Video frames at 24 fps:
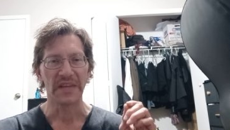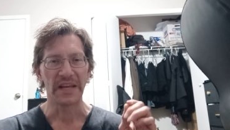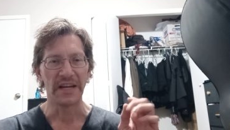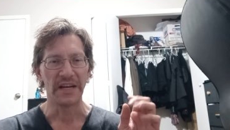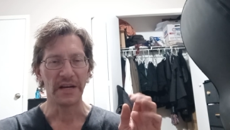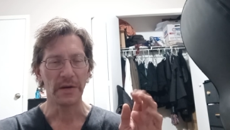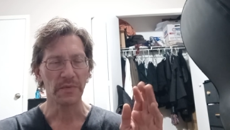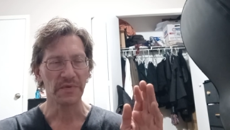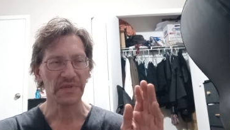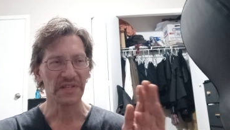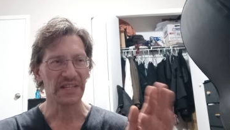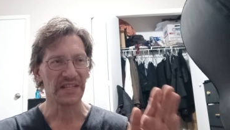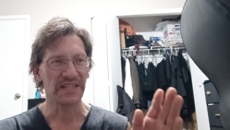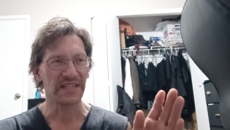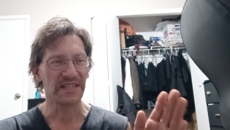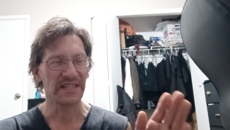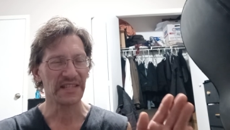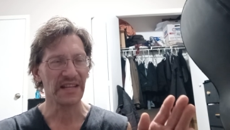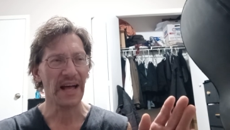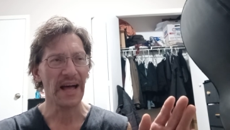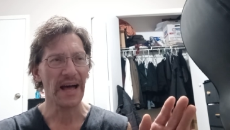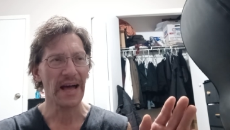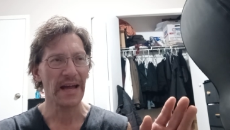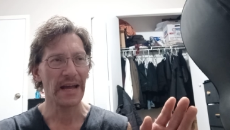And there was a
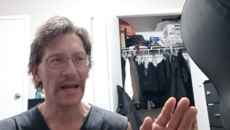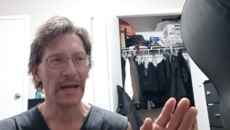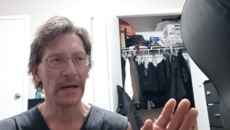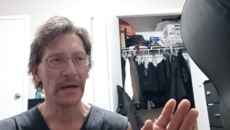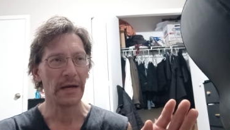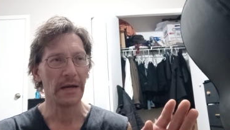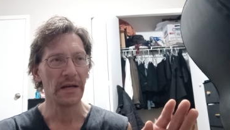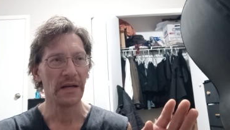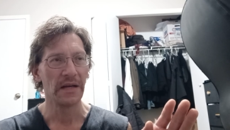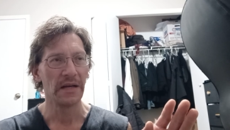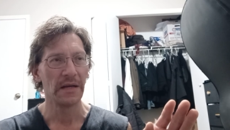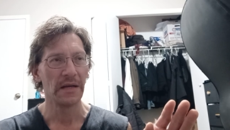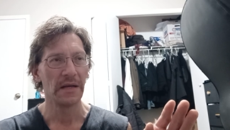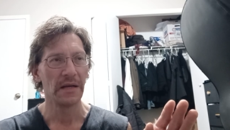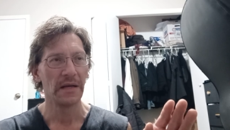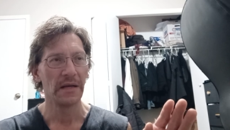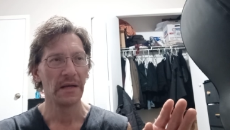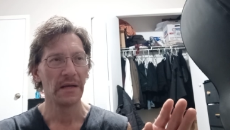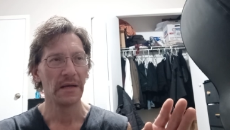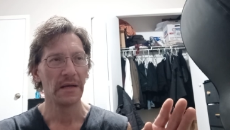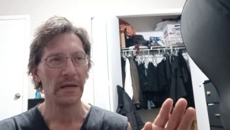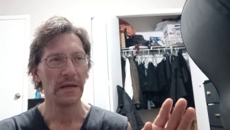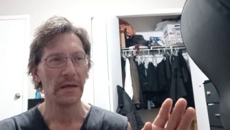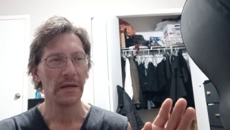sign
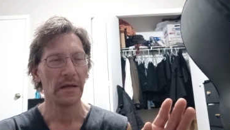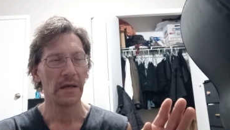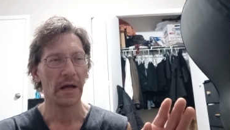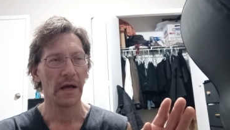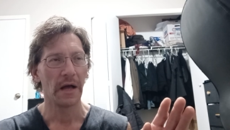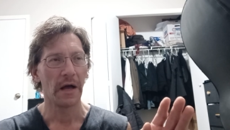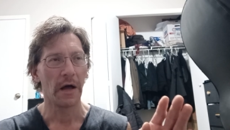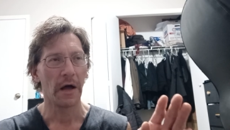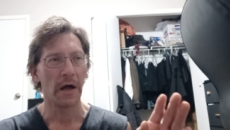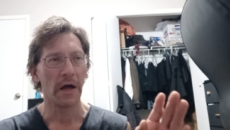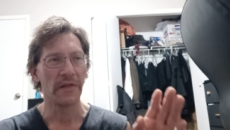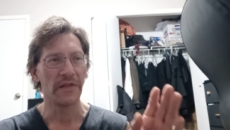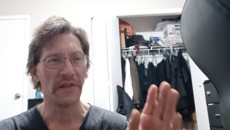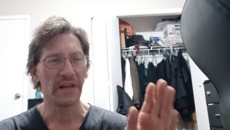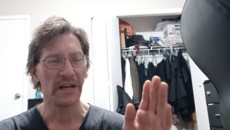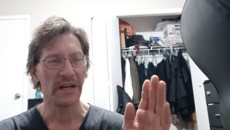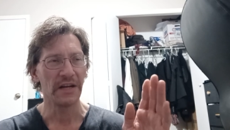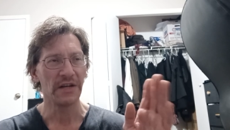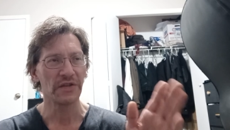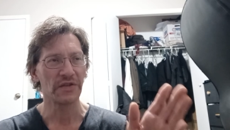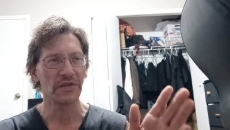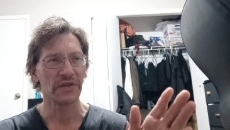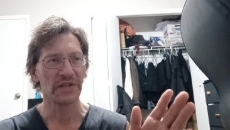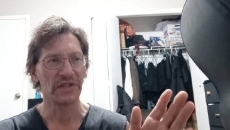on
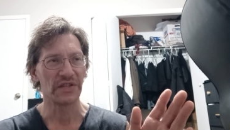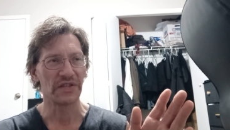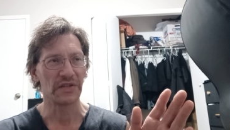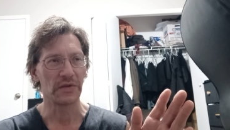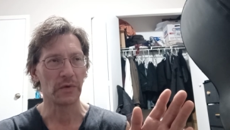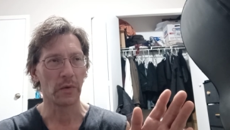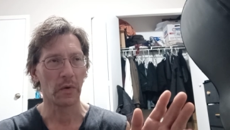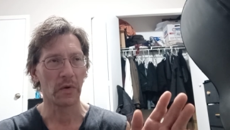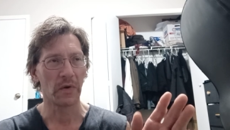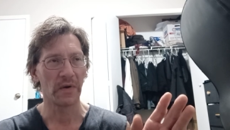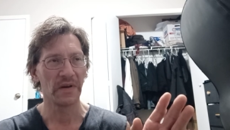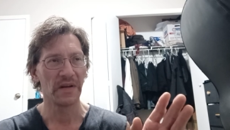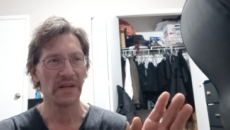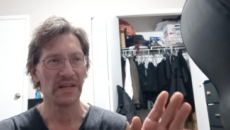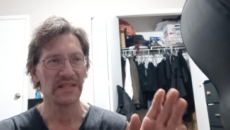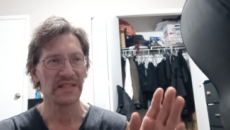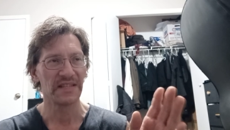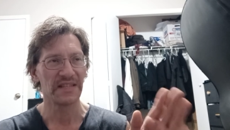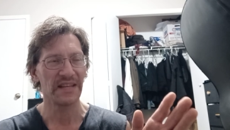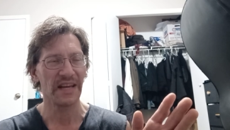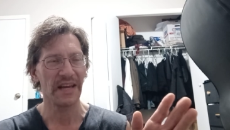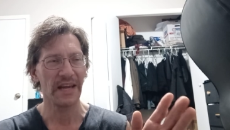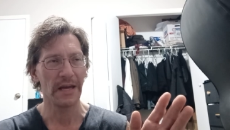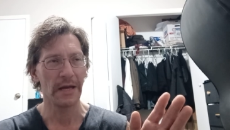the entrance door
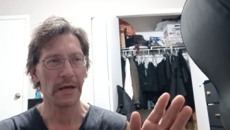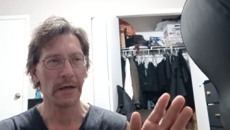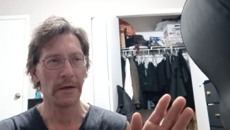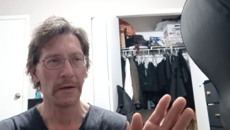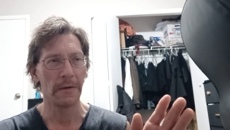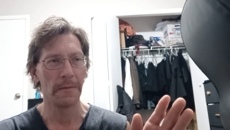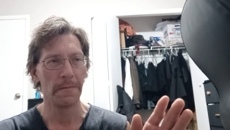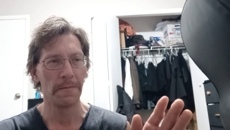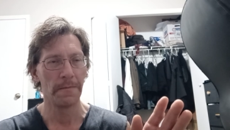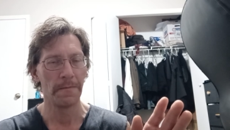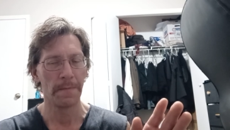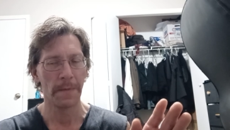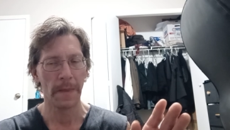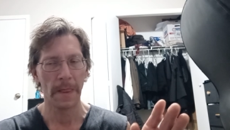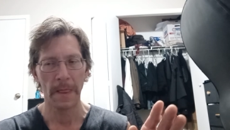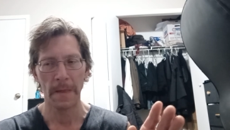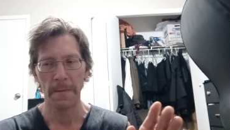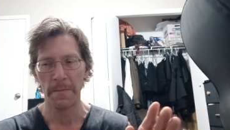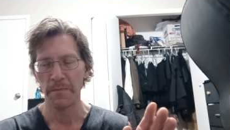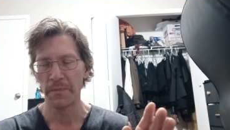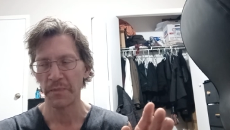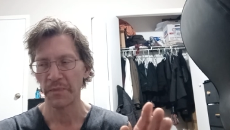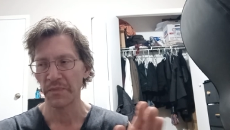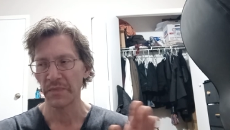saying,
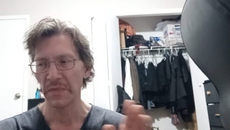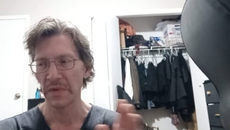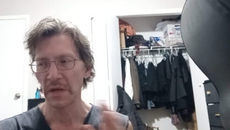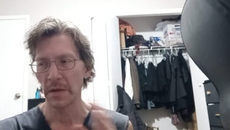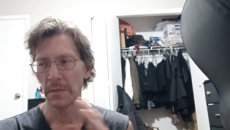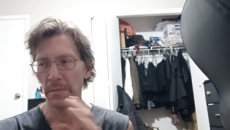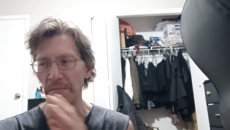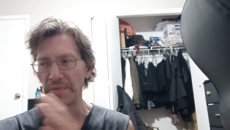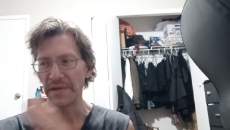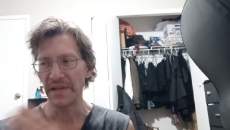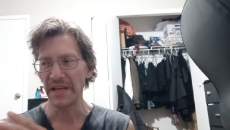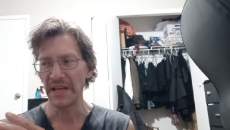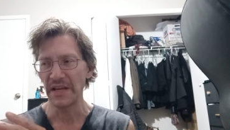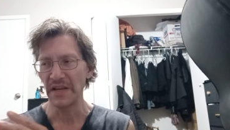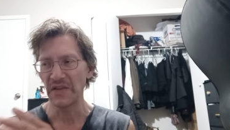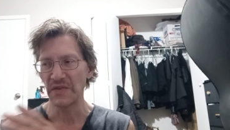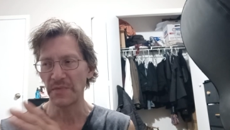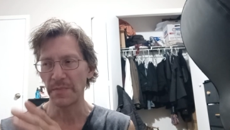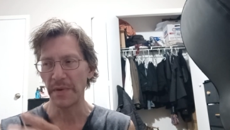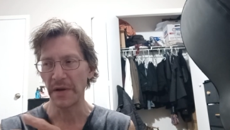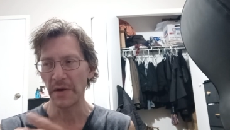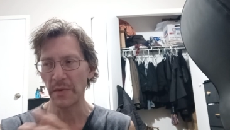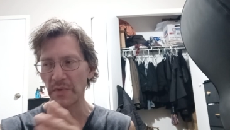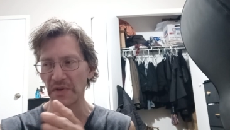
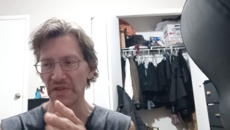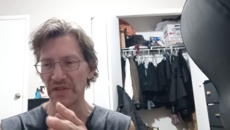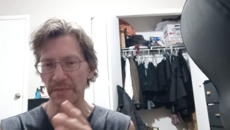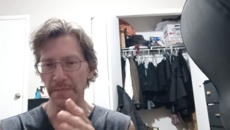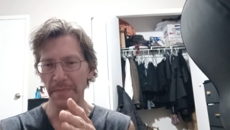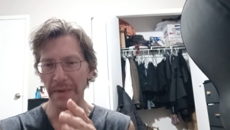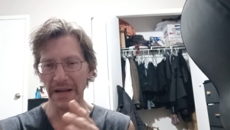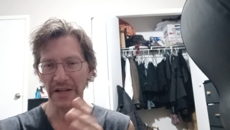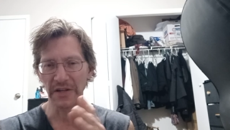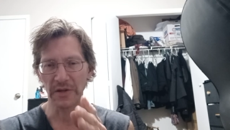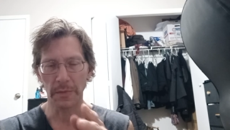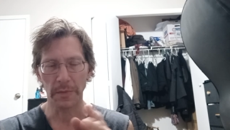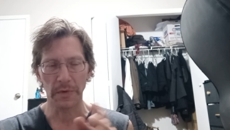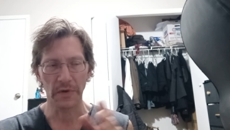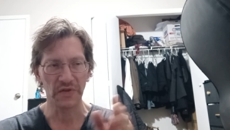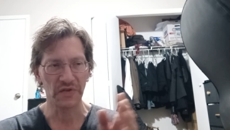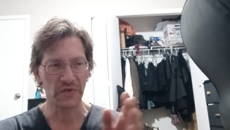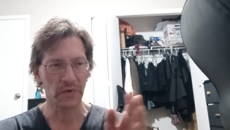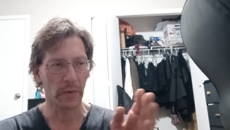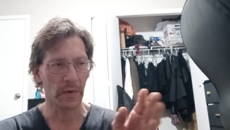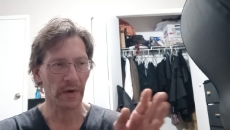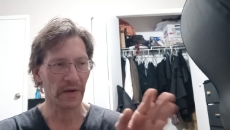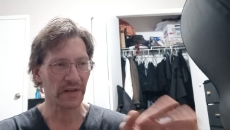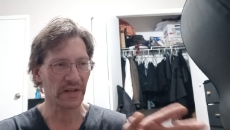Please be respectable
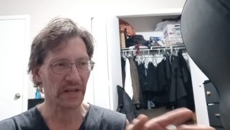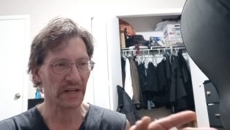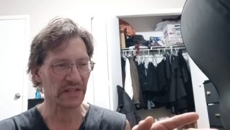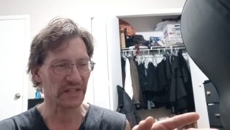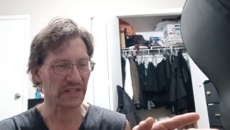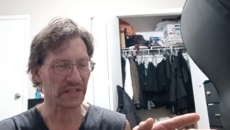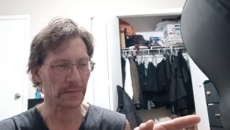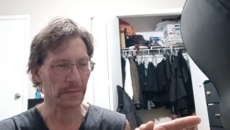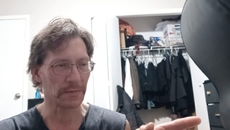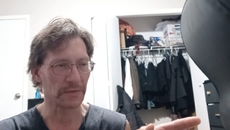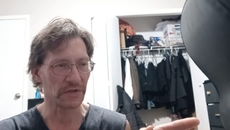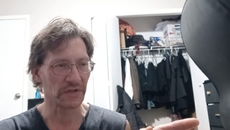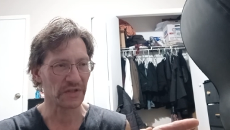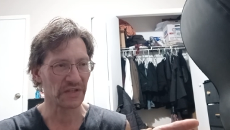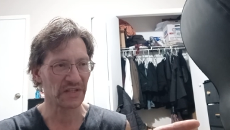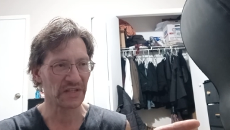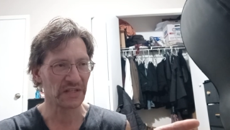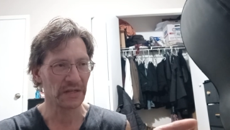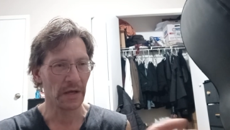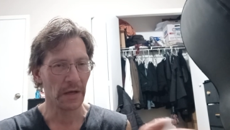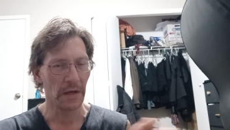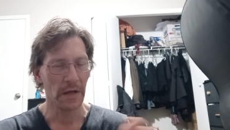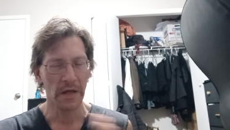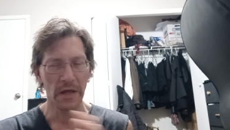to our
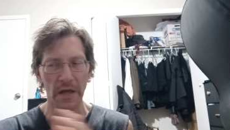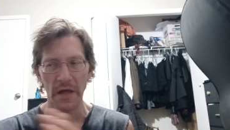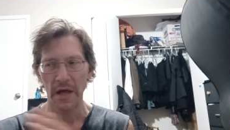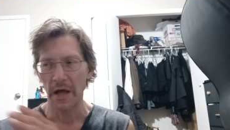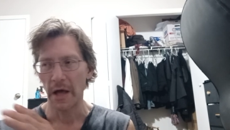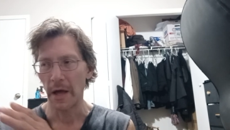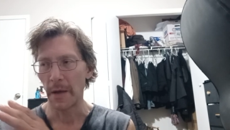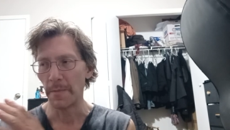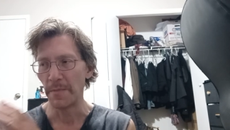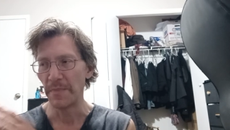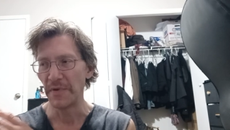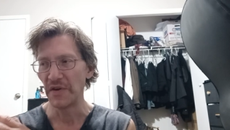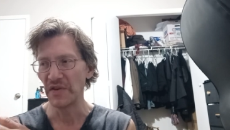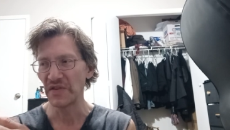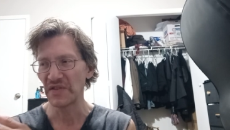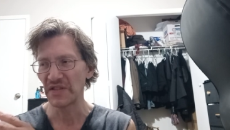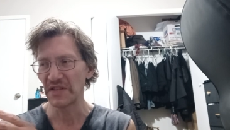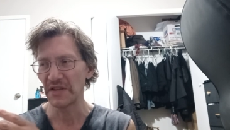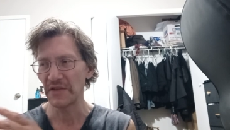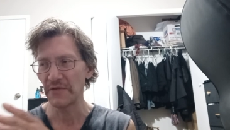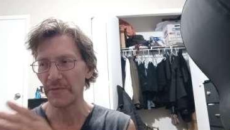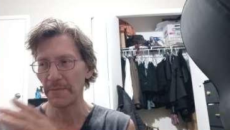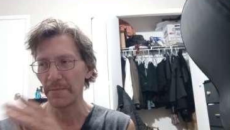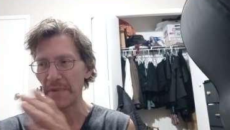customers.
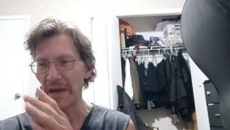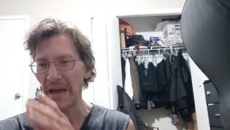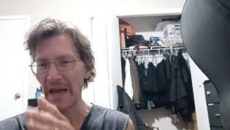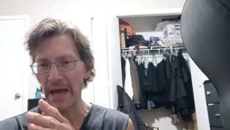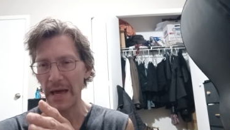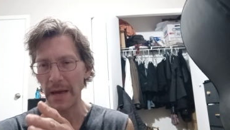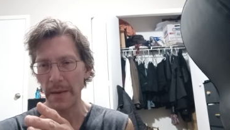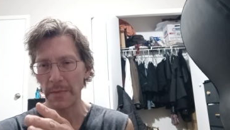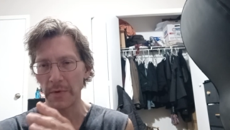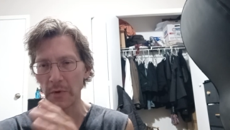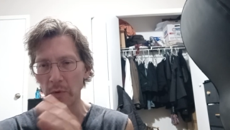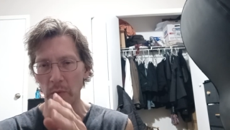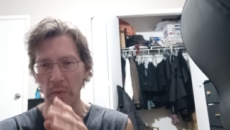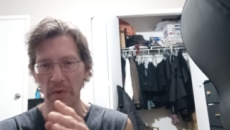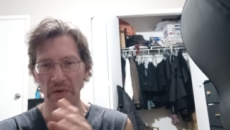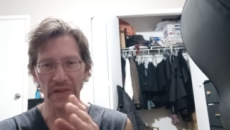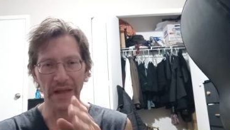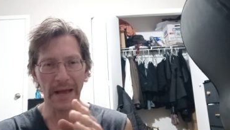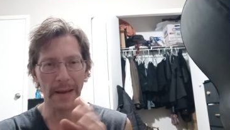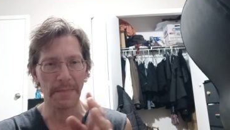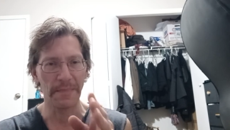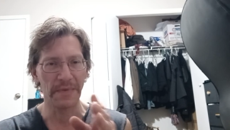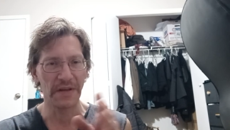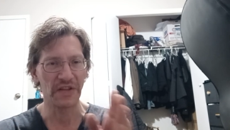Abusive behavior will
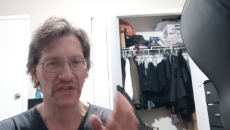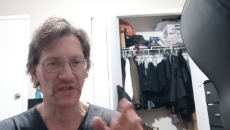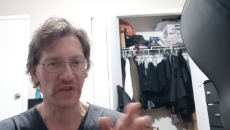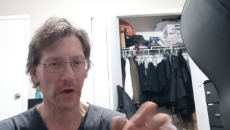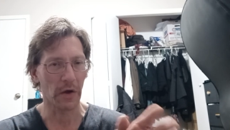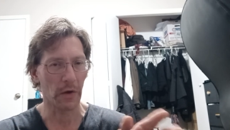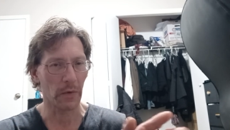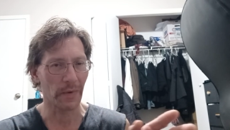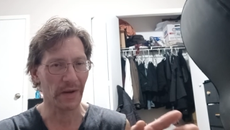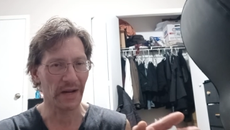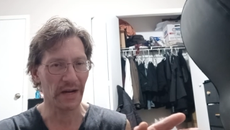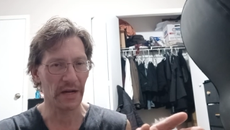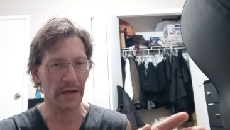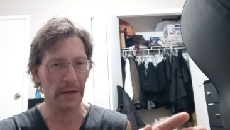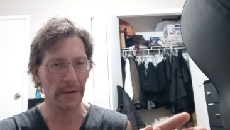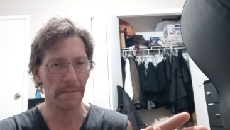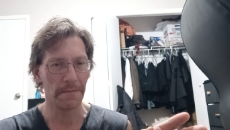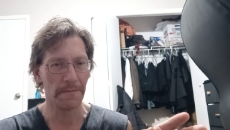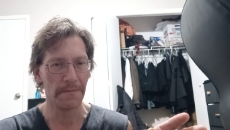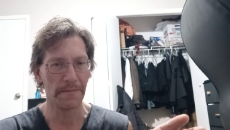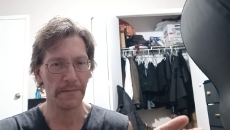not be tolerated.